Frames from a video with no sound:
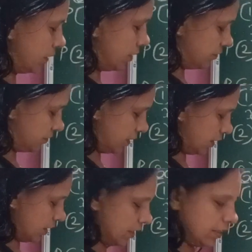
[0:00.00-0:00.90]
minus
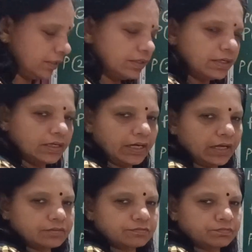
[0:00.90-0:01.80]
3 and
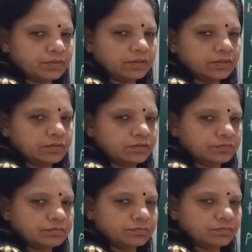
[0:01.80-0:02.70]
x
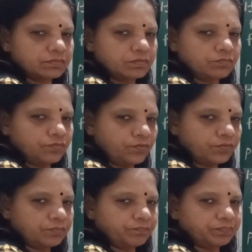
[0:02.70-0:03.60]
minus
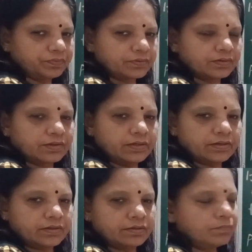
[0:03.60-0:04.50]
4.
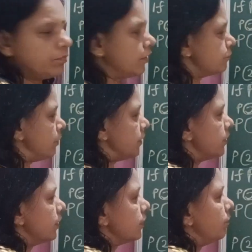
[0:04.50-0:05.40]
Clear? By
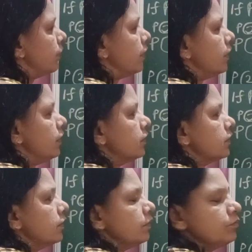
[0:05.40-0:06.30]
splitting the
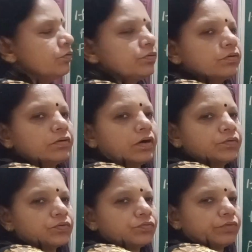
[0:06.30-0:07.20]
middle term, you know
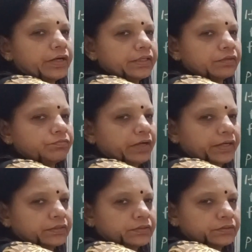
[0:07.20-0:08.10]
how to find the
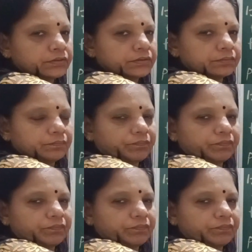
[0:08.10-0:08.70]
factors.